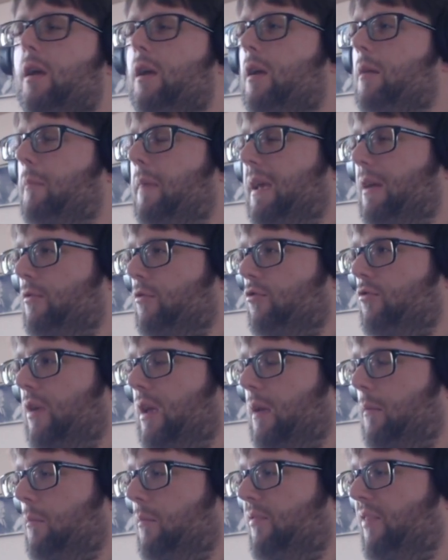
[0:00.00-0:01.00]
being able to
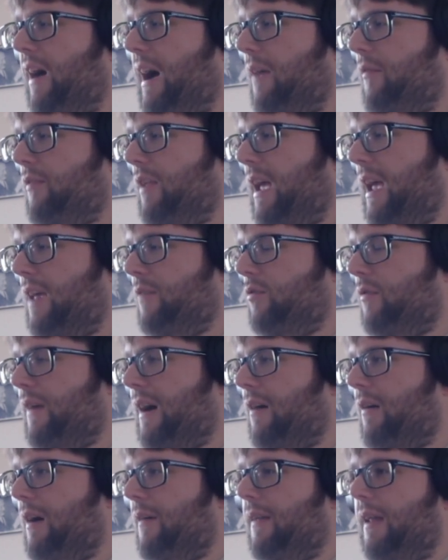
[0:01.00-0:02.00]
stream 5 days
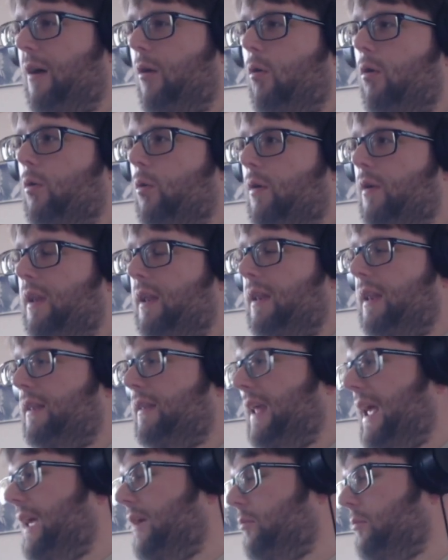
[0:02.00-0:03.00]
without having that awkward
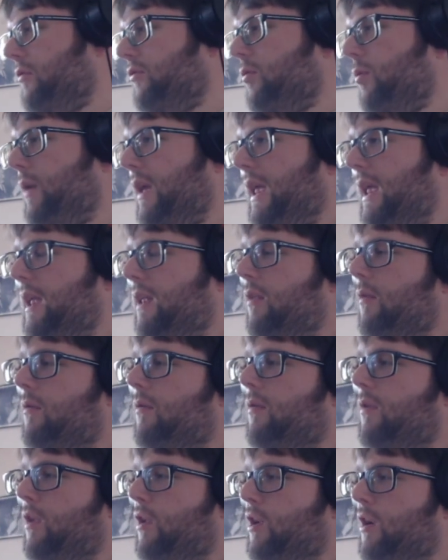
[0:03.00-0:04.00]
day in between,
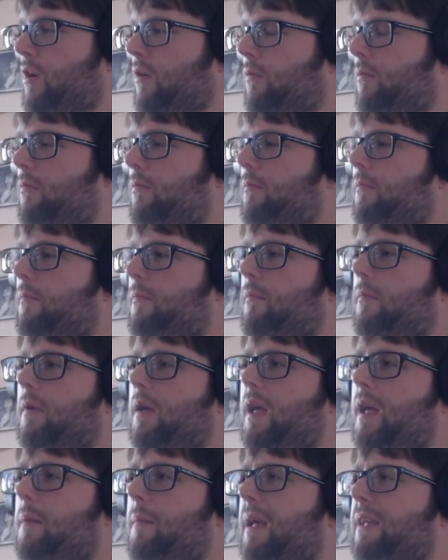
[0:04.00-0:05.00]

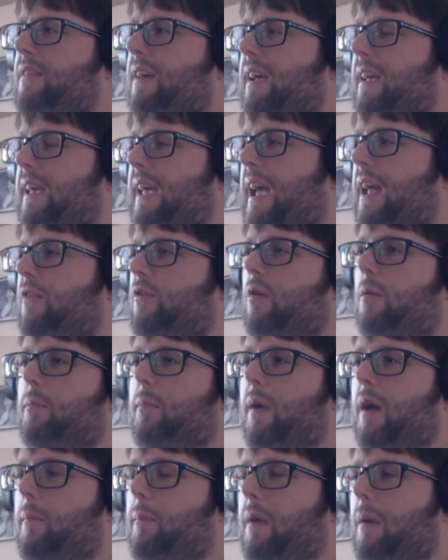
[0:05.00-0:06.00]
it means I can get into
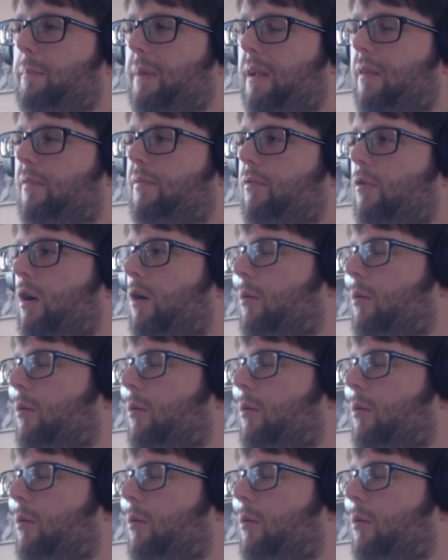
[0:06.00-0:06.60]
a better flow